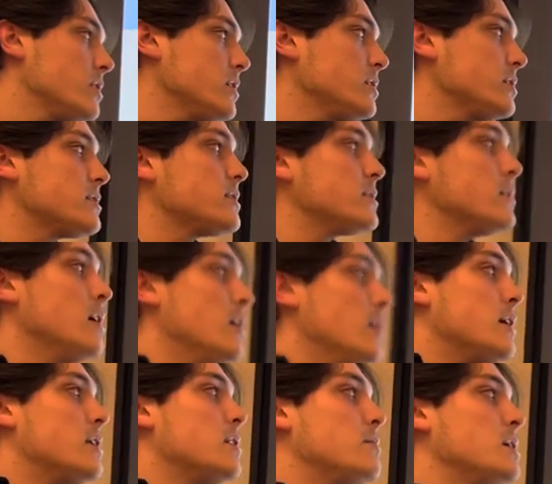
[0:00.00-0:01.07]
this
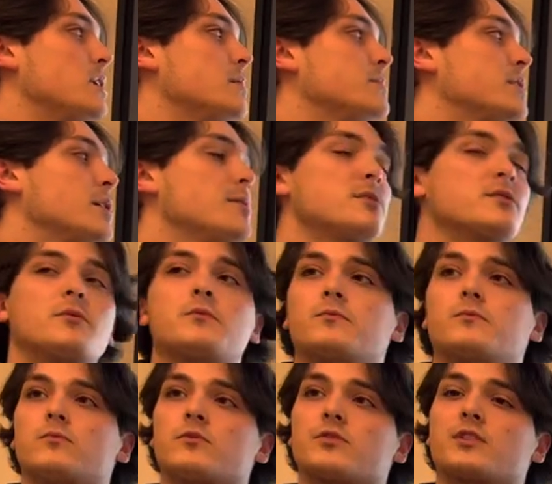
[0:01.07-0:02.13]
in the medium term is when
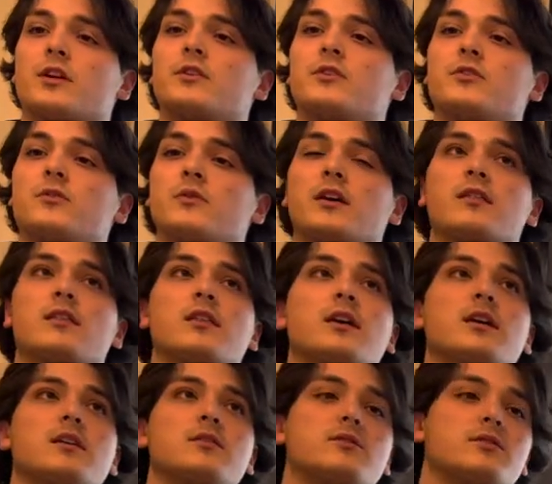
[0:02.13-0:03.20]
we'll start doing
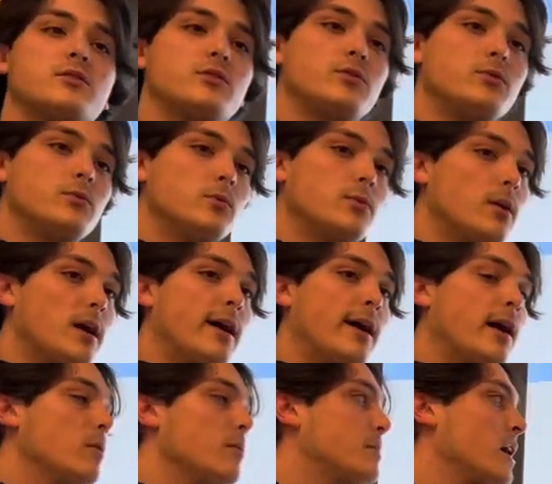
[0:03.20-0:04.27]
things to
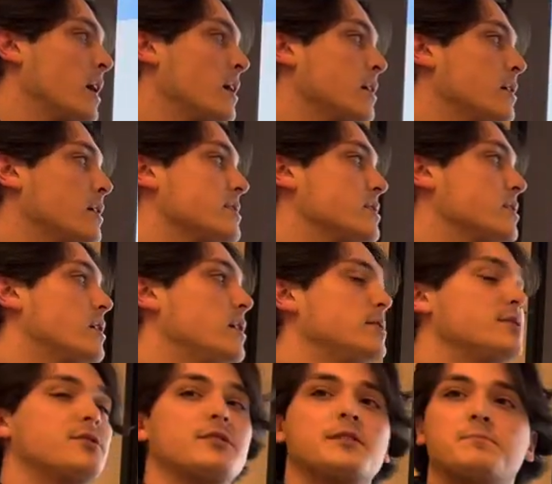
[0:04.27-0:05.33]
help Kenya as a
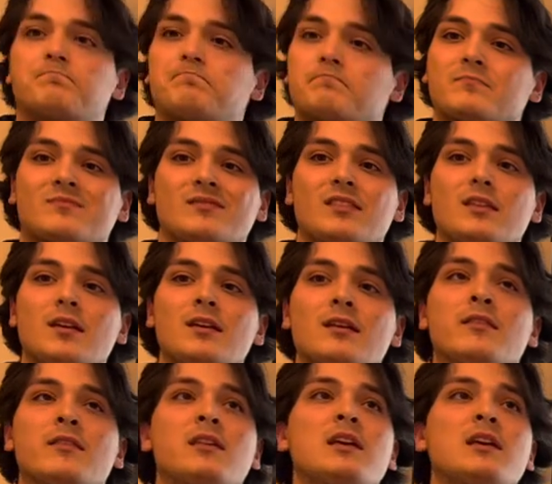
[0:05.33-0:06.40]
country.
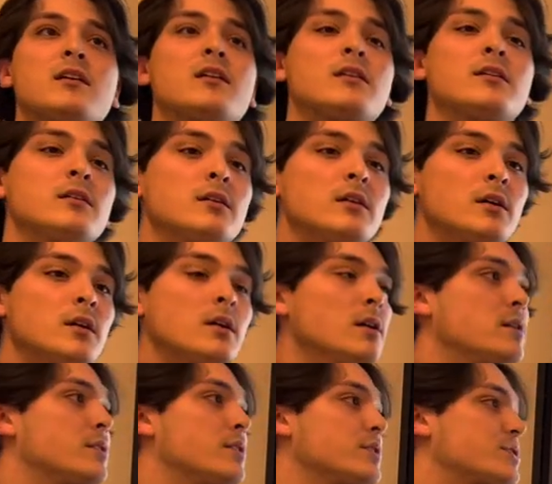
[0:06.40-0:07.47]
The uh,
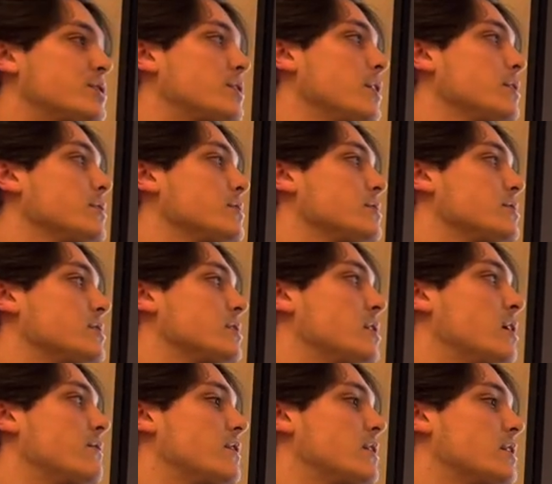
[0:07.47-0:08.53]
the starters
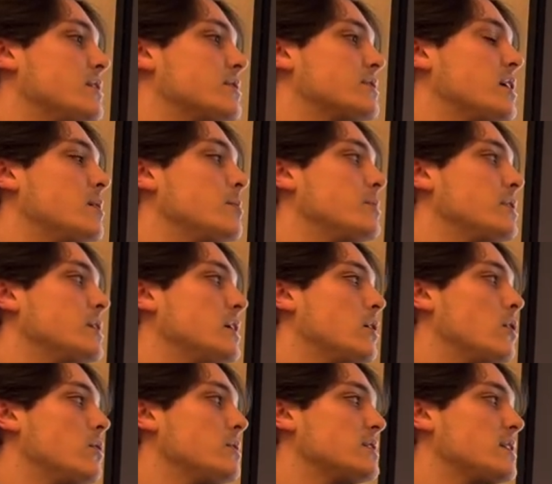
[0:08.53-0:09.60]
of uh, this company
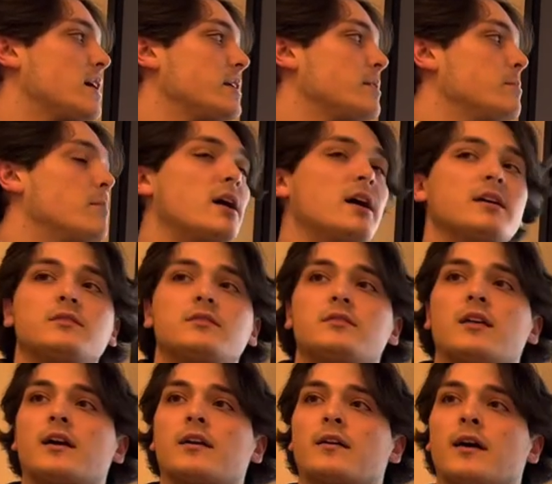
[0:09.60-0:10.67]
always had in mind
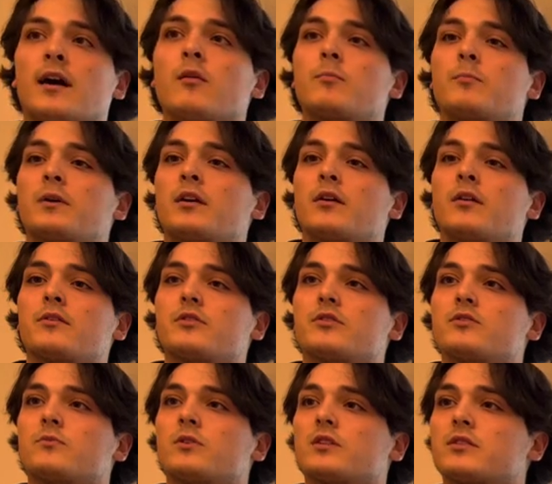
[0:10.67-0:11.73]
that helping
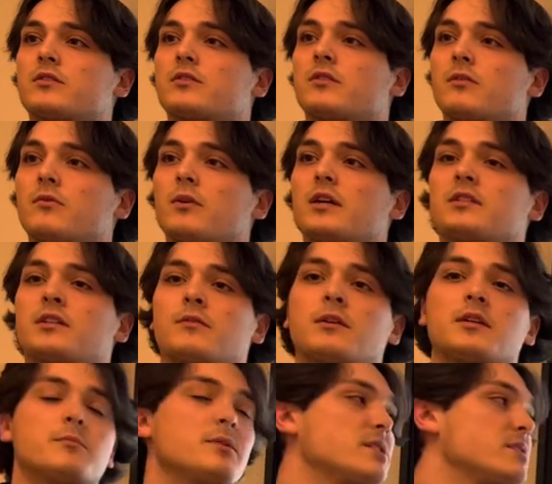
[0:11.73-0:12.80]
others was the way to run
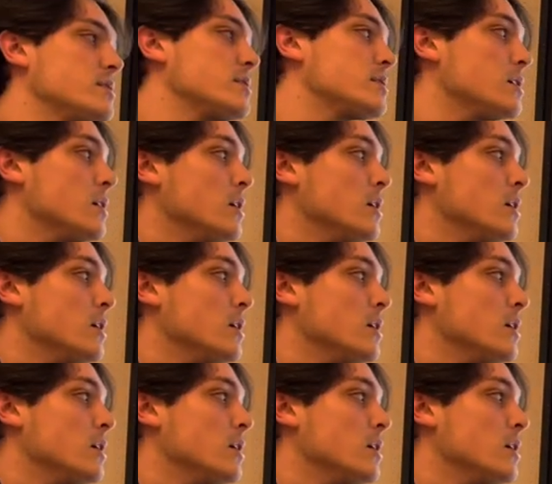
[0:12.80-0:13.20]
a business.